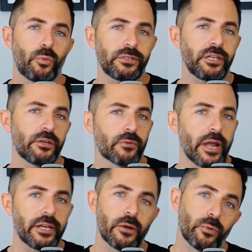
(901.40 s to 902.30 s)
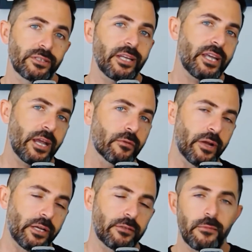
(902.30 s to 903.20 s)
what they could write and what they can't
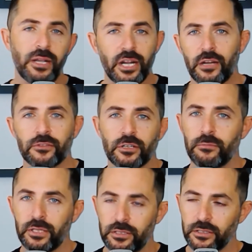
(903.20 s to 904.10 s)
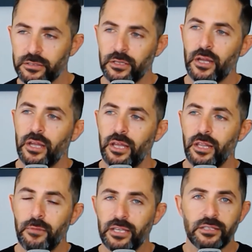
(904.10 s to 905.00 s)
write. They may not ever admit this, and
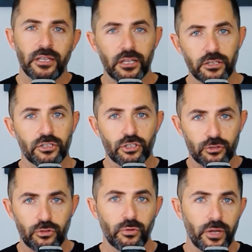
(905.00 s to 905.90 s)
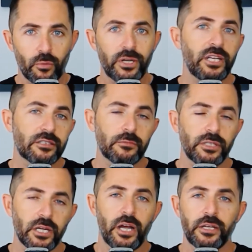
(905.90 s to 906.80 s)
they may say that they're just doing what needs to
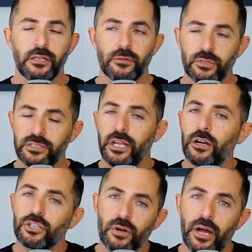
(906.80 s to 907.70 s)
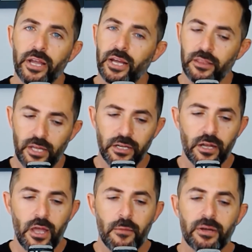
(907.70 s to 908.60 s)
be done, which they are trying, I think,
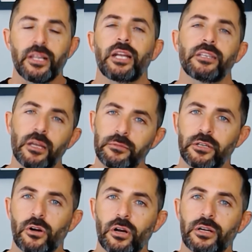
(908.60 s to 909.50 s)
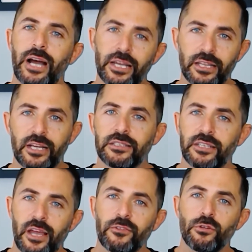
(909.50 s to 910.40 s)
but a lot of times there are guidelines that
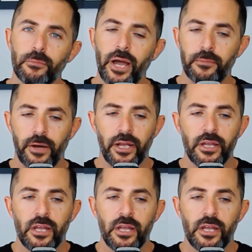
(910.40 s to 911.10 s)
they have to abide by.